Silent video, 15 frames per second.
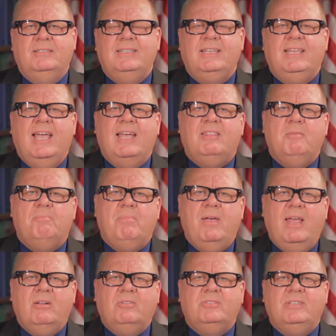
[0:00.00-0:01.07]
to get the
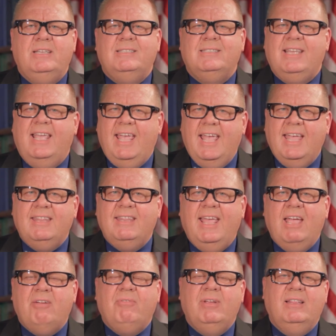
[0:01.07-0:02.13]
penalties and
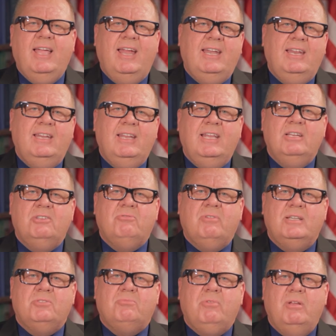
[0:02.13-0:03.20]
that related
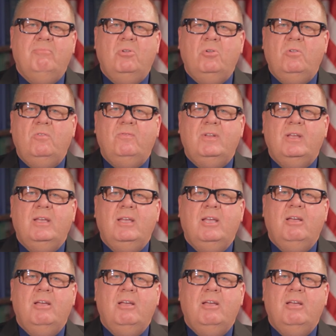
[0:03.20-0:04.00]
interest removed,